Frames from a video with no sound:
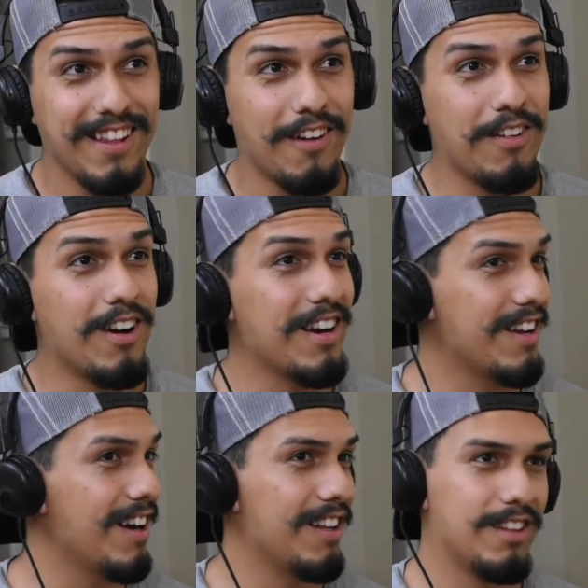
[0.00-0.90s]

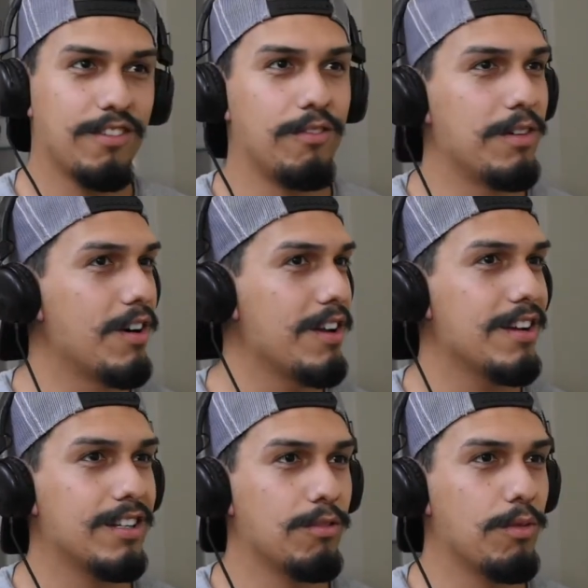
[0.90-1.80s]
We already
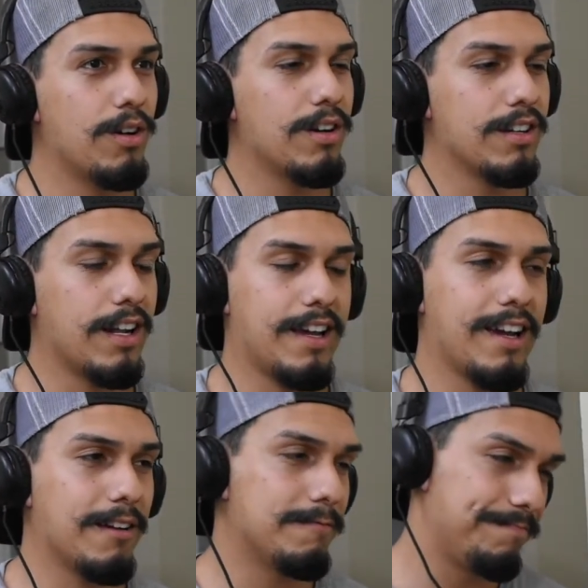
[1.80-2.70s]
got the word like,
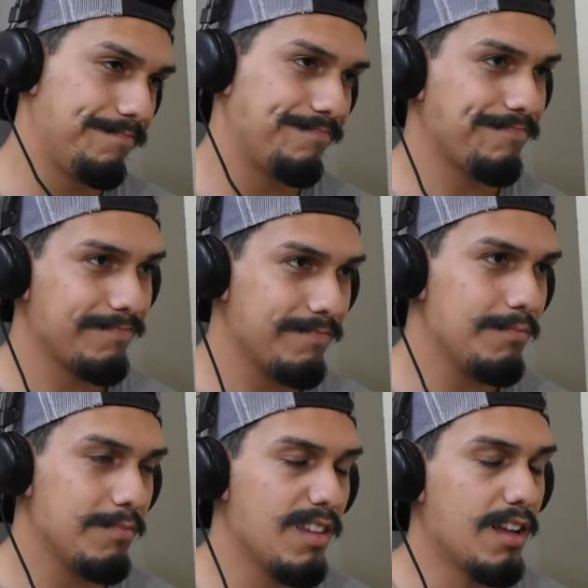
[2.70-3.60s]
hey,
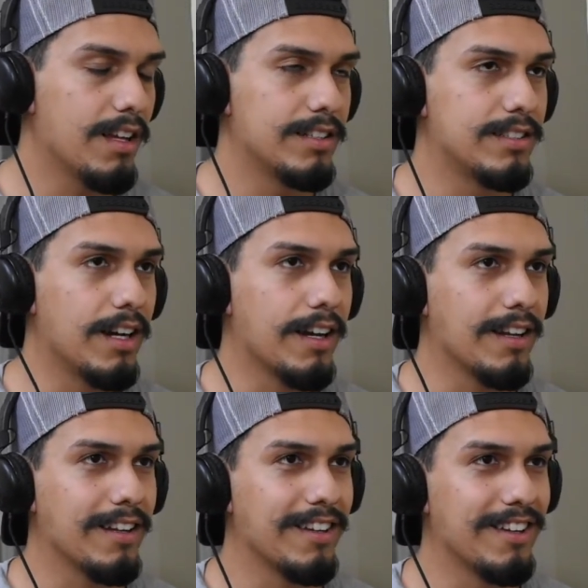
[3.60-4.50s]
it's
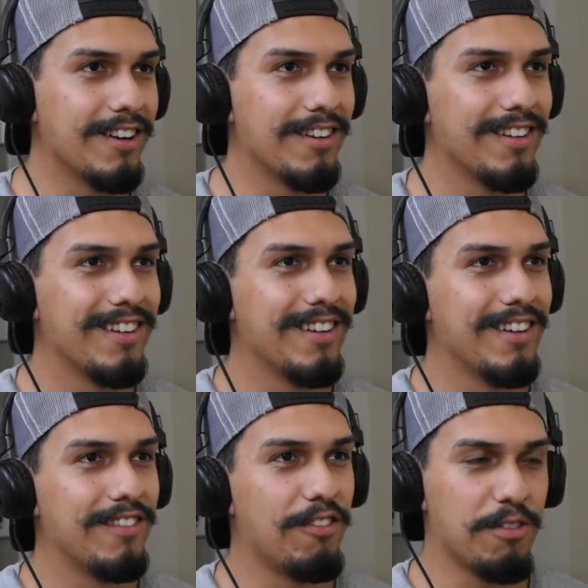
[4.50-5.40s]
dying.
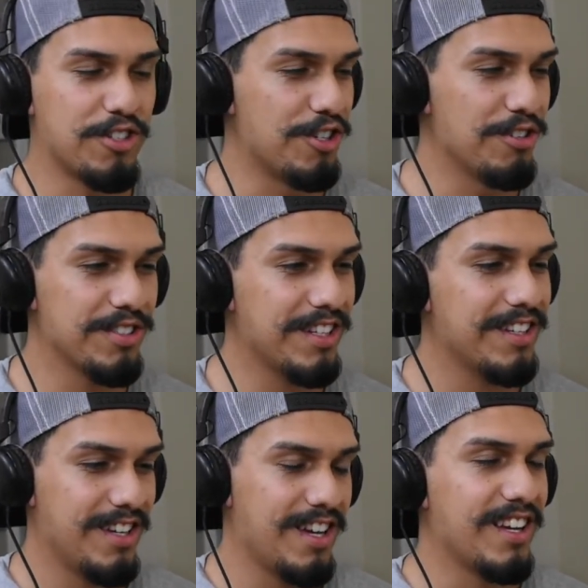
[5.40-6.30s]
For what you're using,
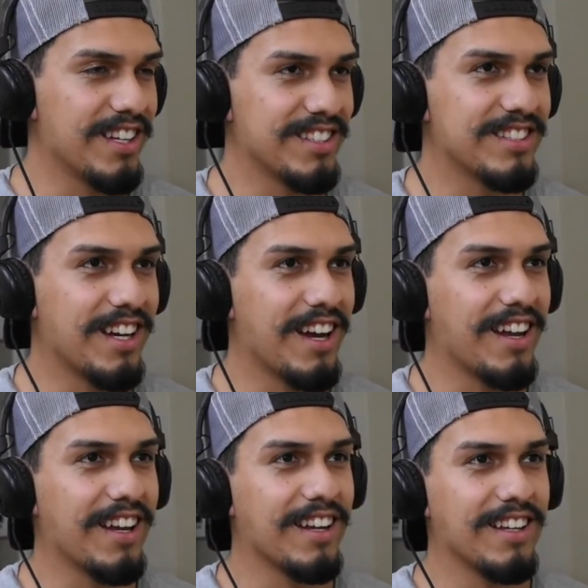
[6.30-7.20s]
it's
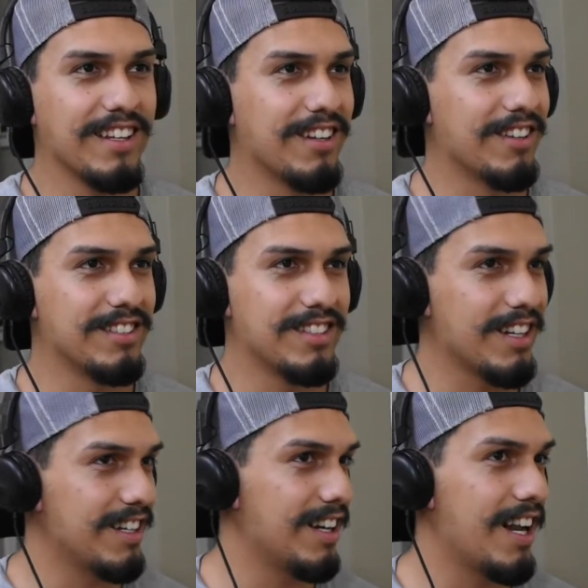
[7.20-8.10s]
dying. It's not
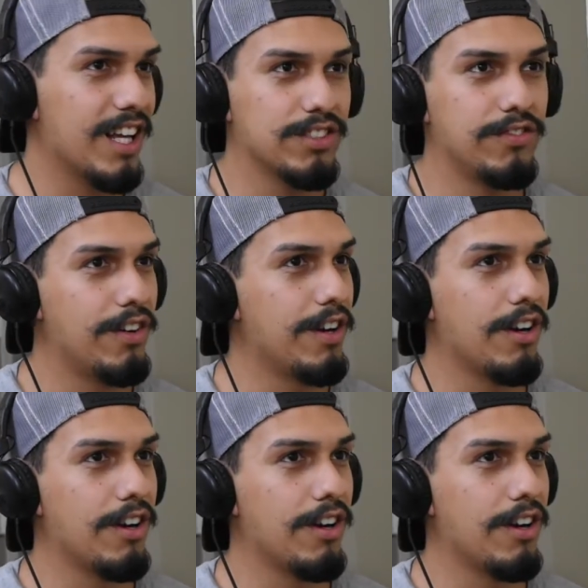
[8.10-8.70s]
gonna last very